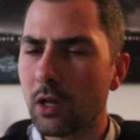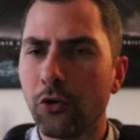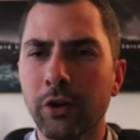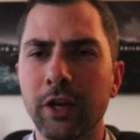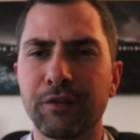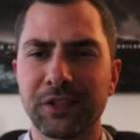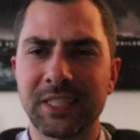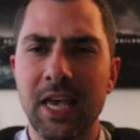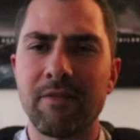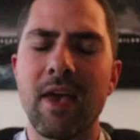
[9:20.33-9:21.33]
looking for
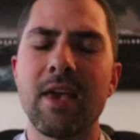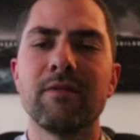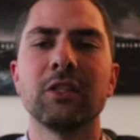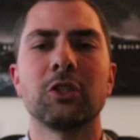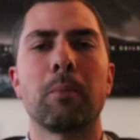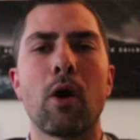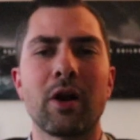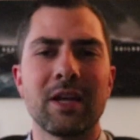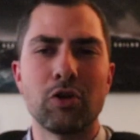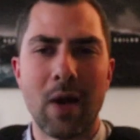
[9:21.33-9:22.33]
safe havens to
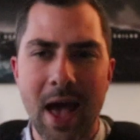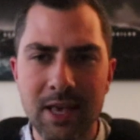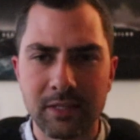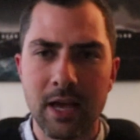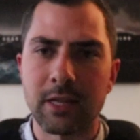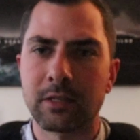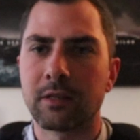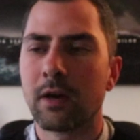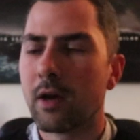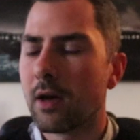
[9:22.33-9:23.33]
park into
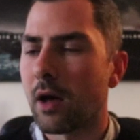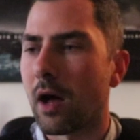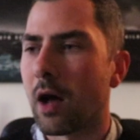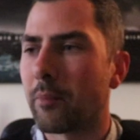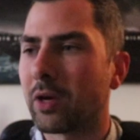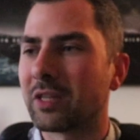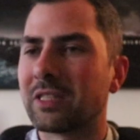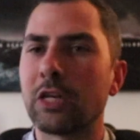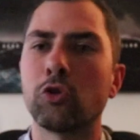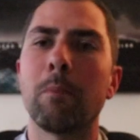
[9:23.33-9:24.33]
assets, because
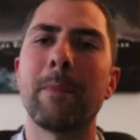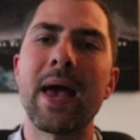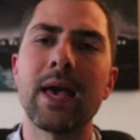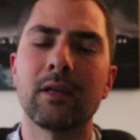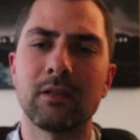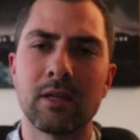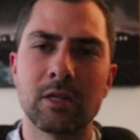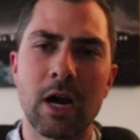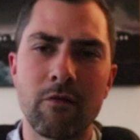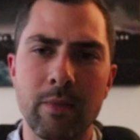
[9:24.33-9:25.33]
central banks
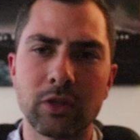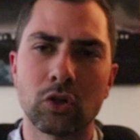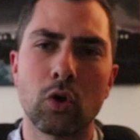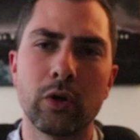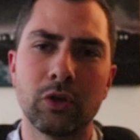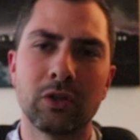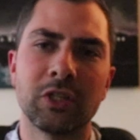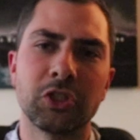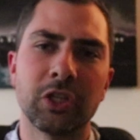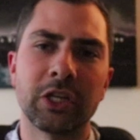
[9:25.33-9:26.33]
and governments are going to
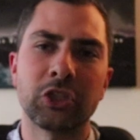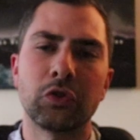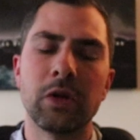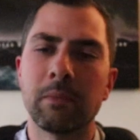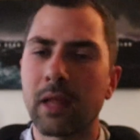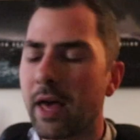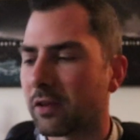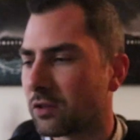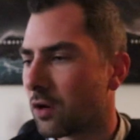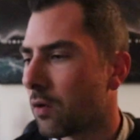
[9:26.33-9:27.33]
such extreme
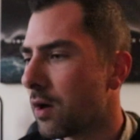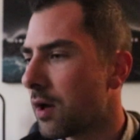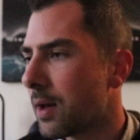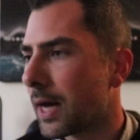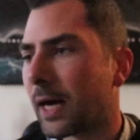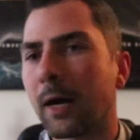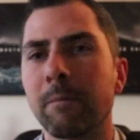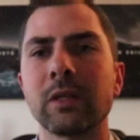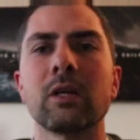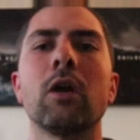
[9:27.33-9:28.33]
lengths. So
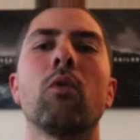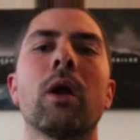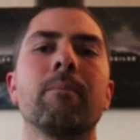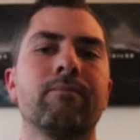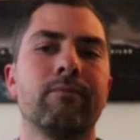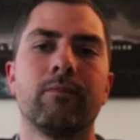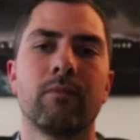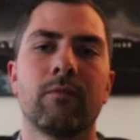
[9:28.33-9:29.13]
that's kind of what I'm